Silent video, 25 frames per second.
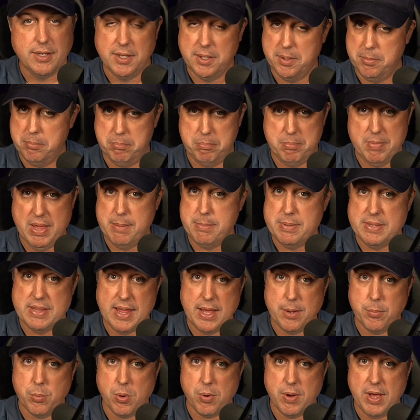Maybe
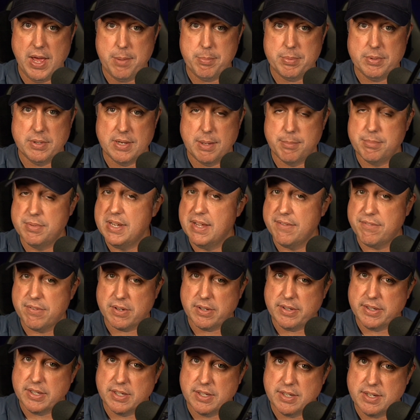that won't happen. I'm
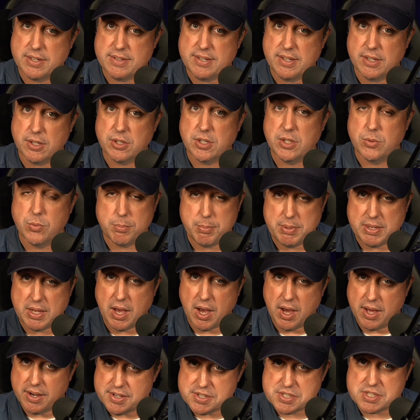definitely going to tell you and be
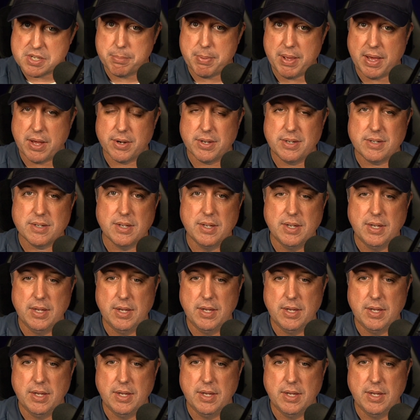honest about it.